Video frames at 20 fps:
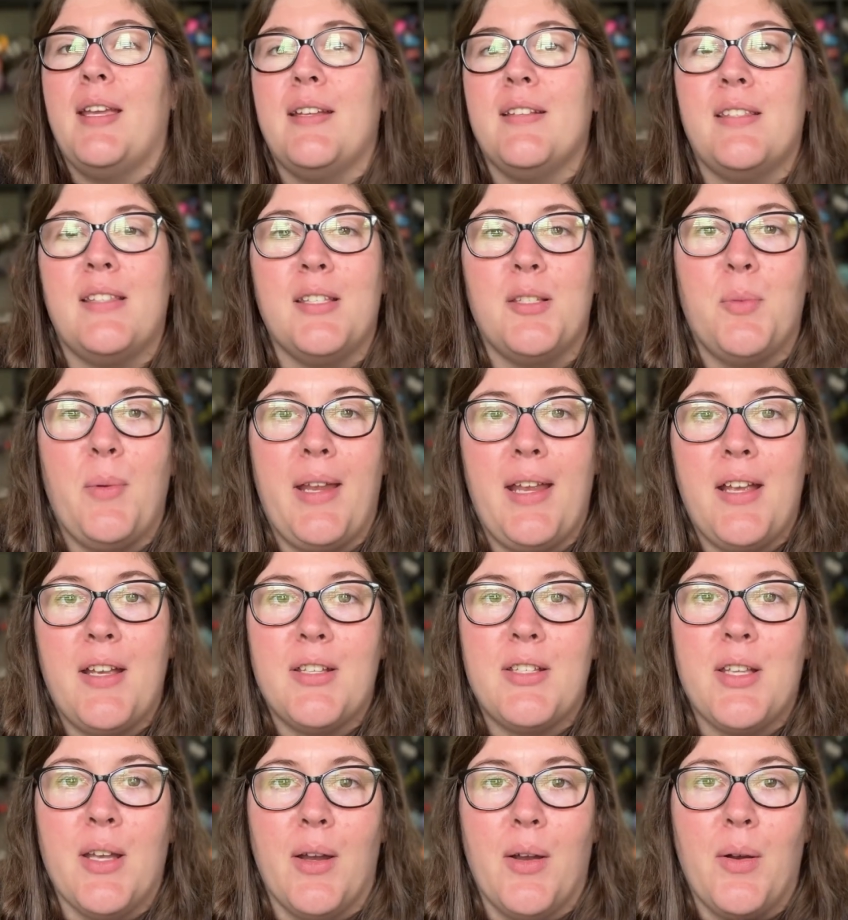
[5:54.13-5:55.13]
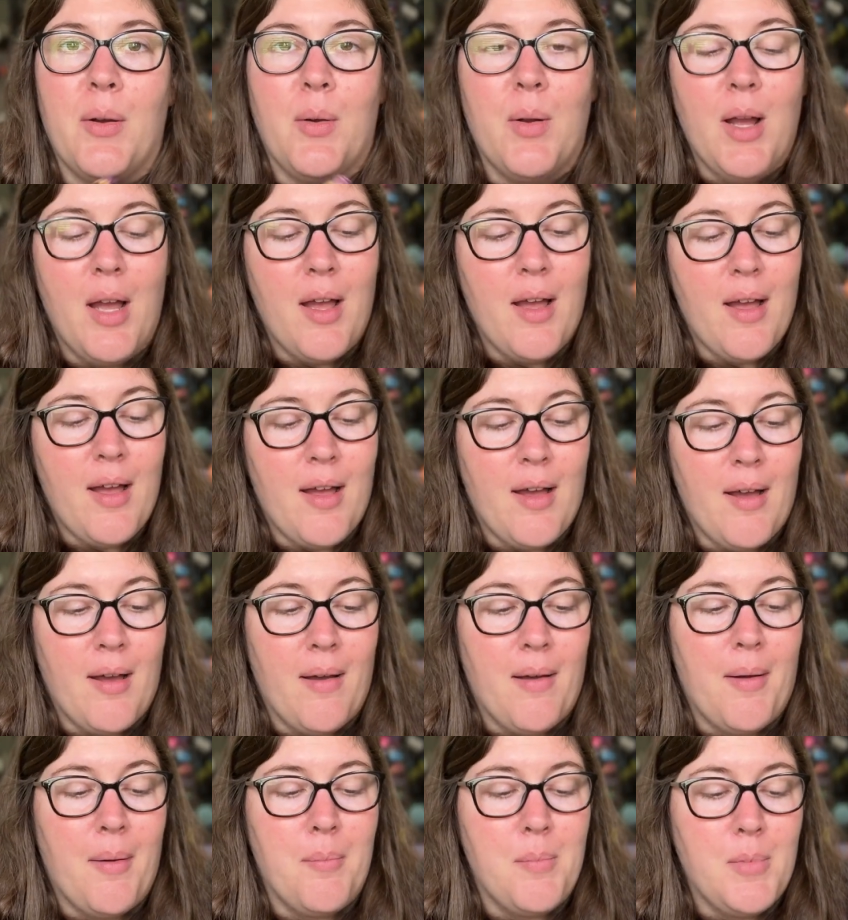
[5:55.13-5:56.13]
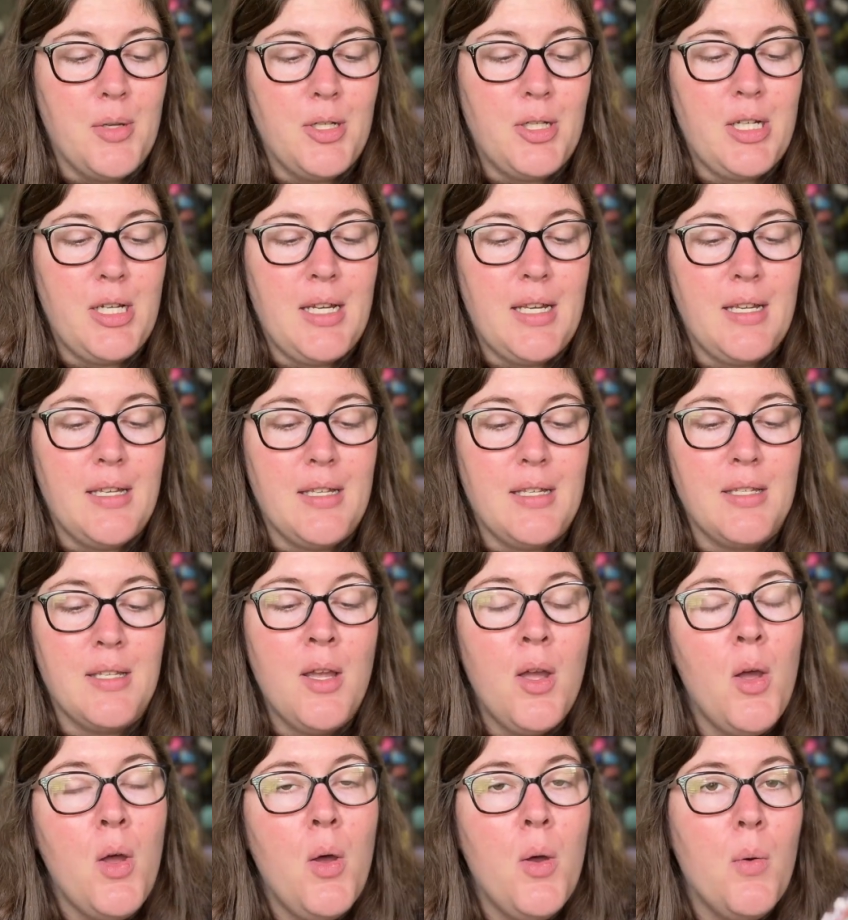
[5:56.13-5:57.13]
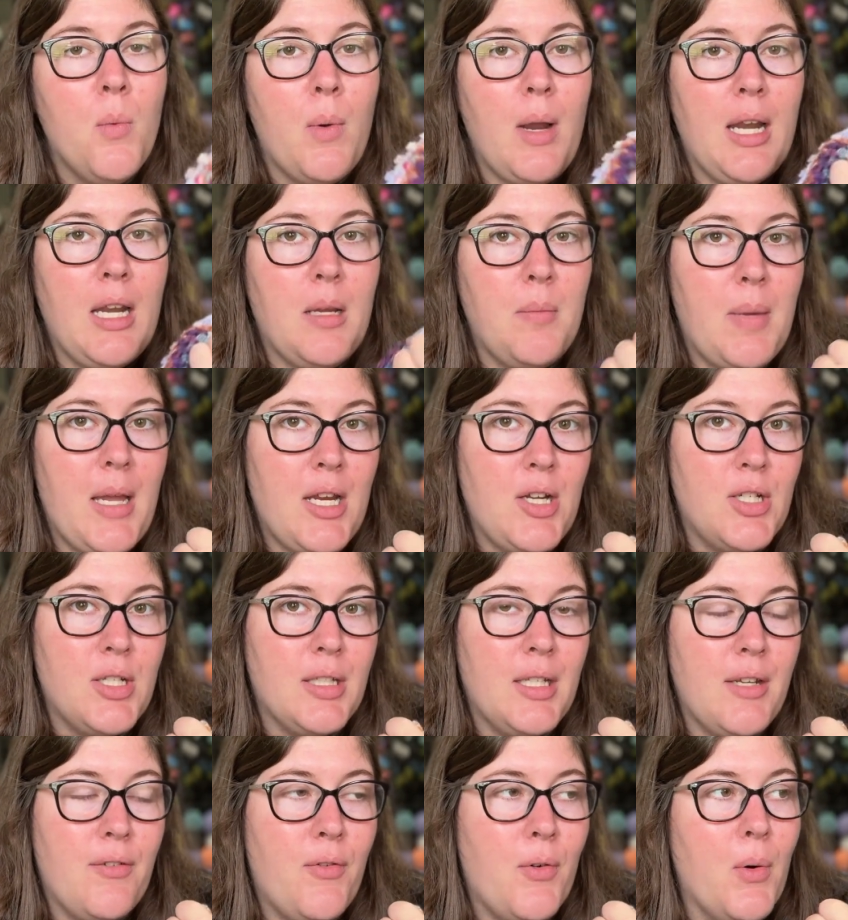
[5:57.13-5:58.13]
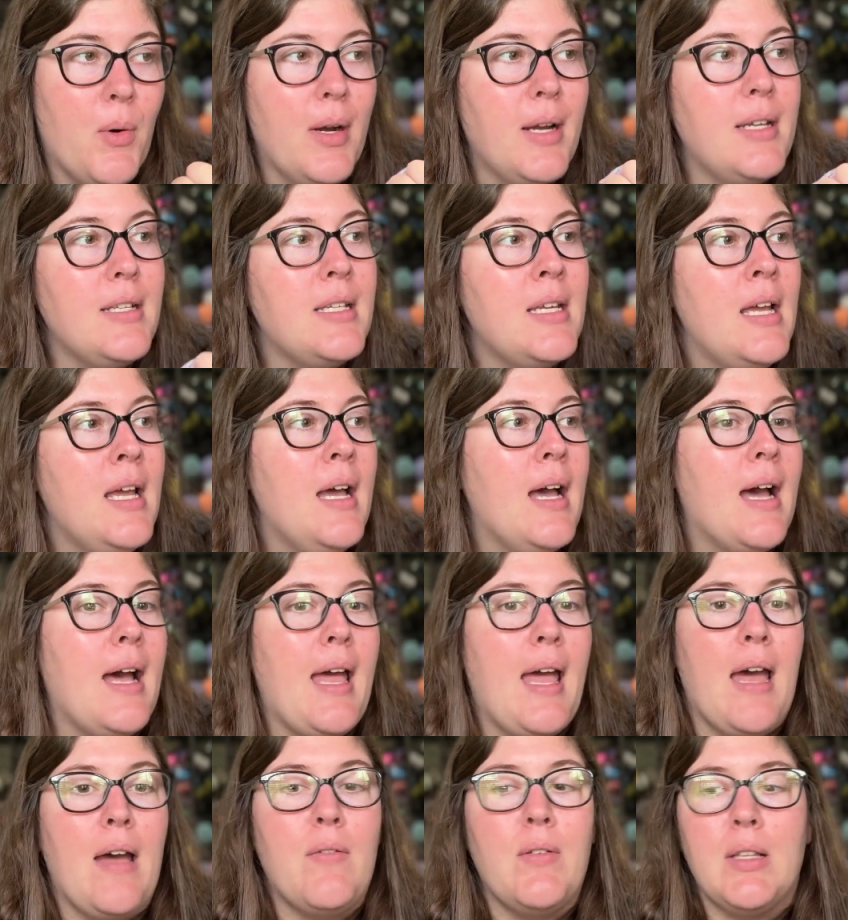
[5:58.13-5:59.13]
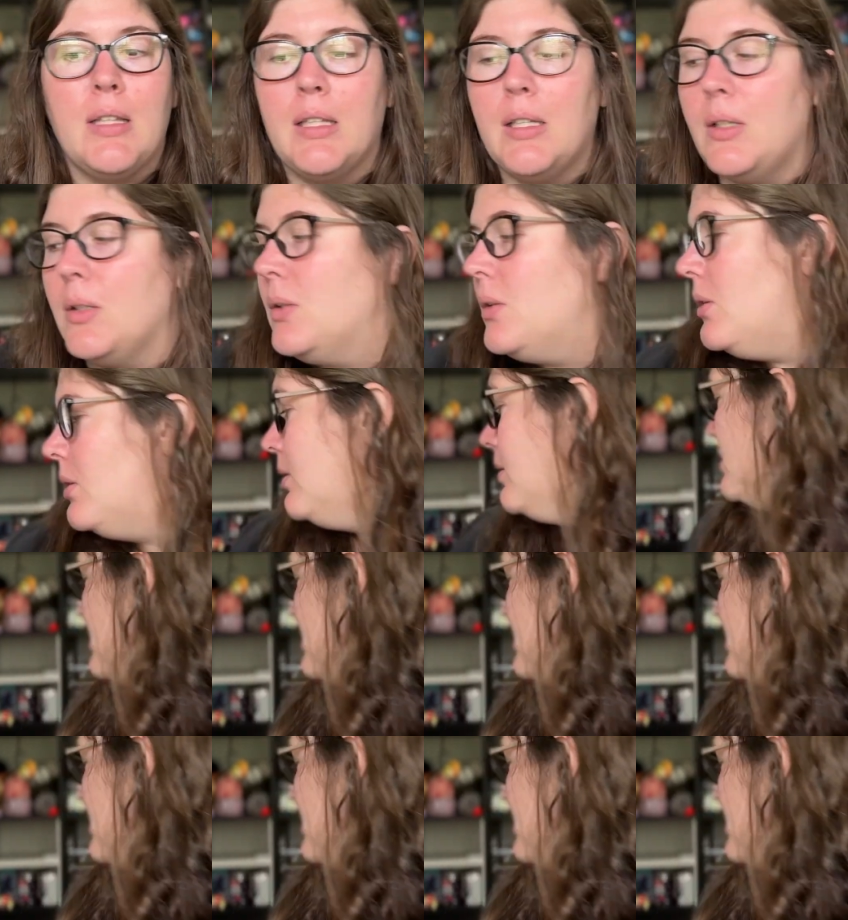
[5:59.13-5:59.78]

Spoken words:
is this week, so she is waiting patiently for it. I have a little